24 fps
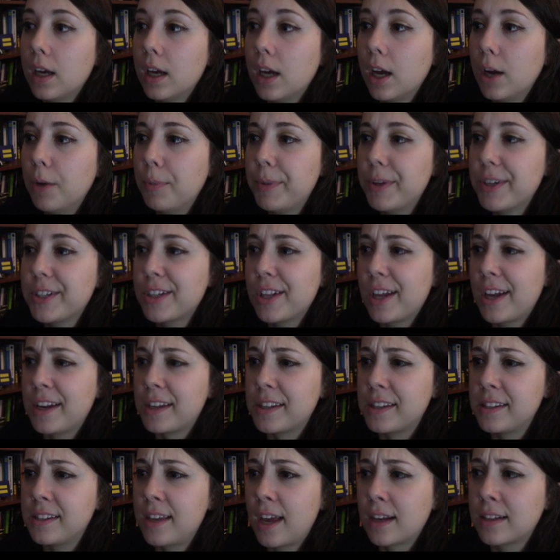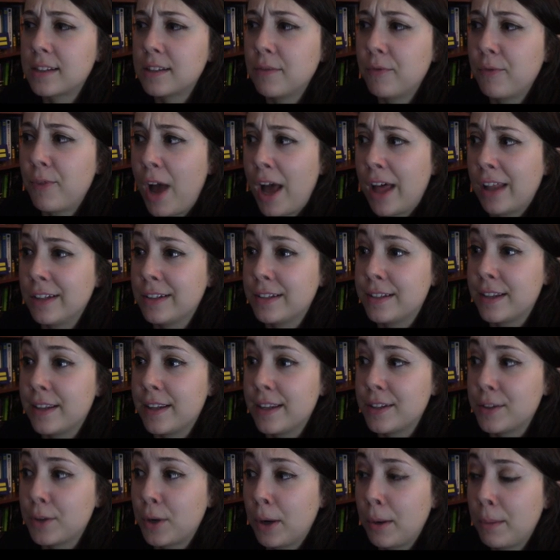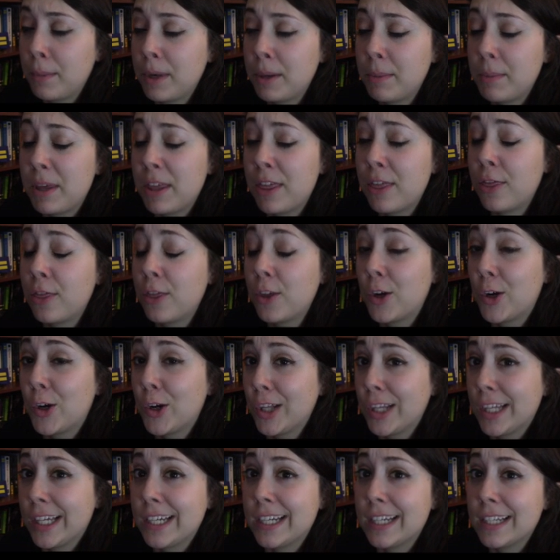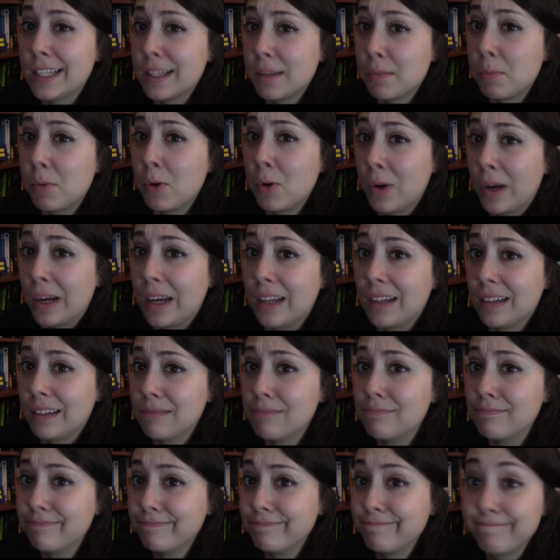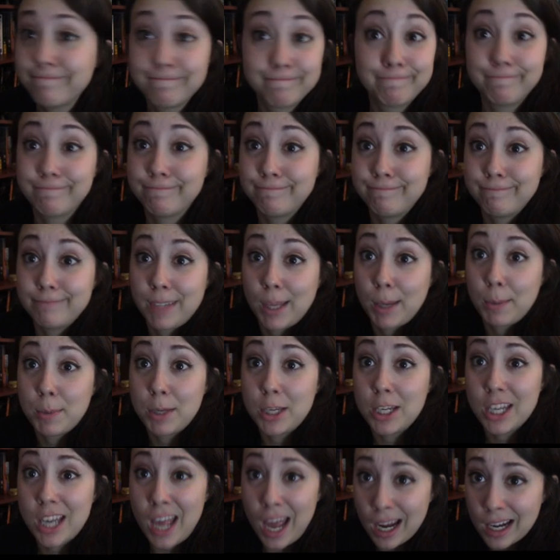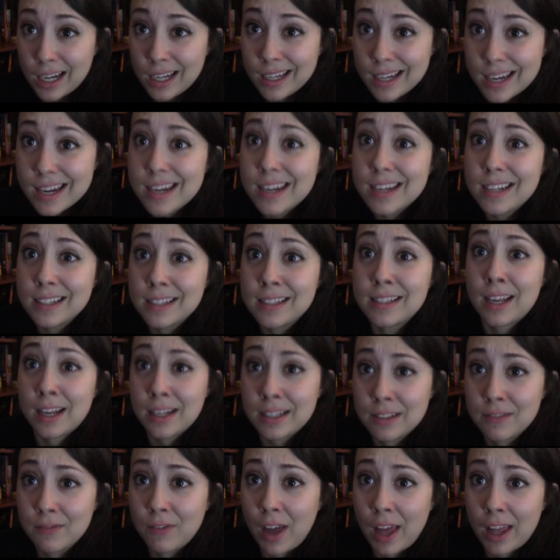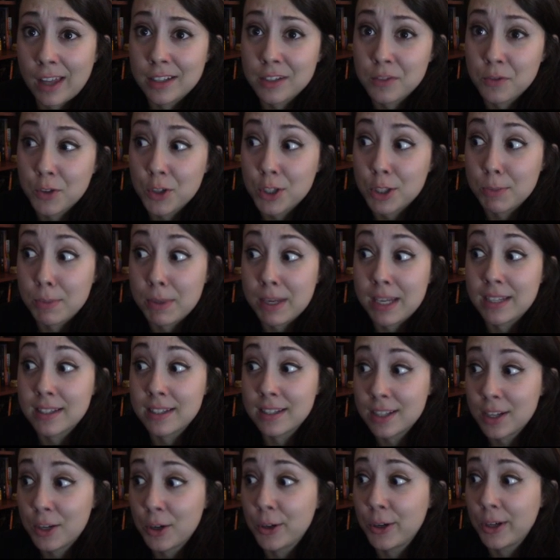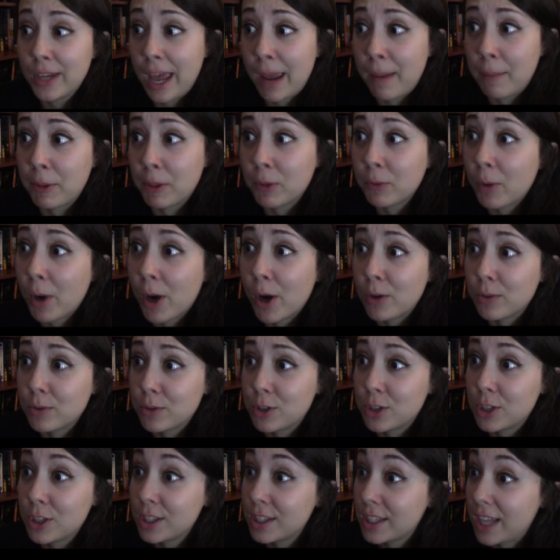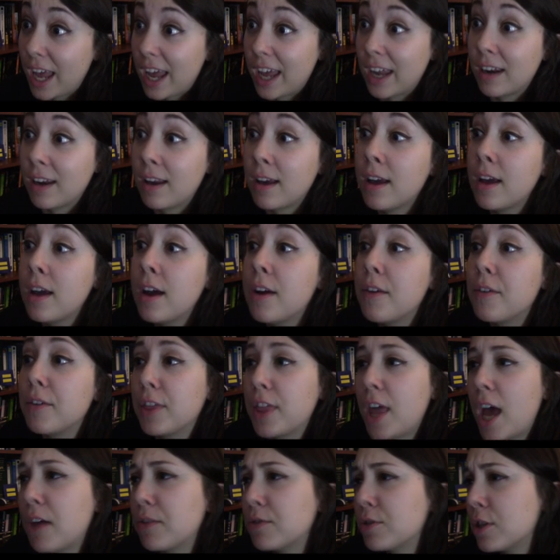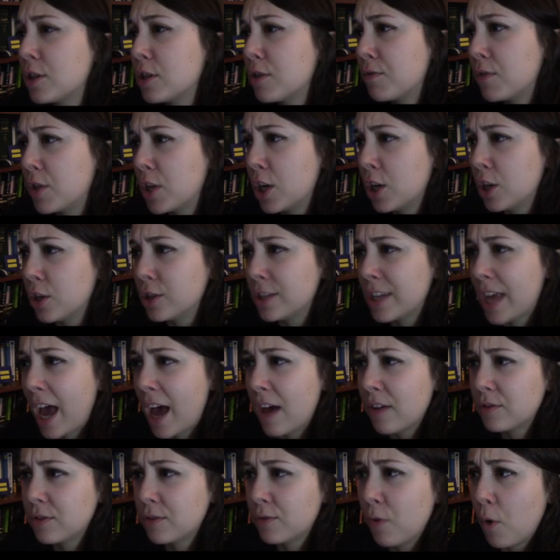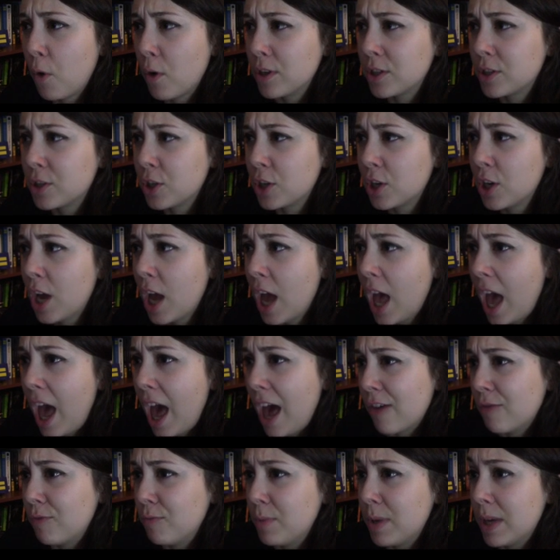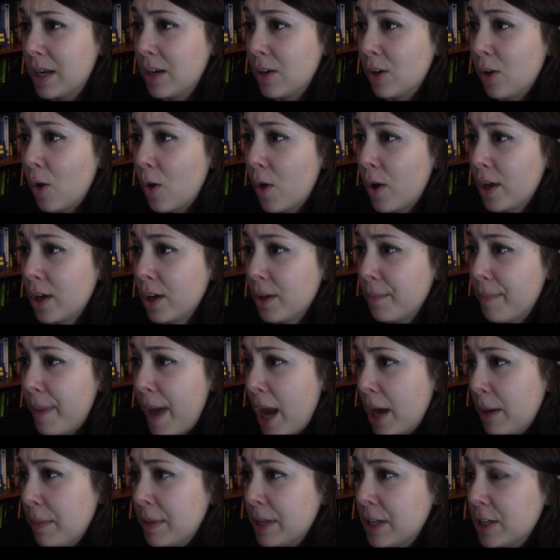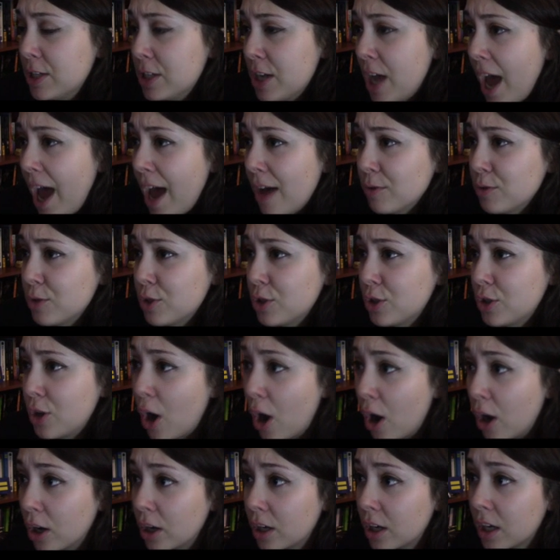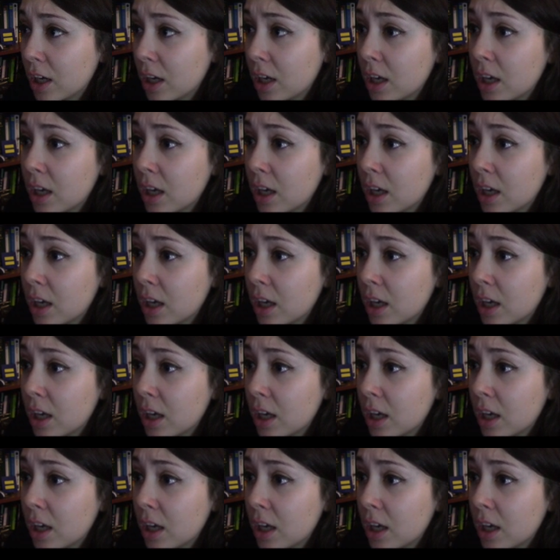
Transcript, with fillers: I hope there's a lot of sex and violence in this or I'm going to be thoroughly disappointed. I mean, you kind of need sex and violence for it to be considered Game of Thrones, just saying. For thousands of years, House Forrester have been loyal bannermen to House Stark.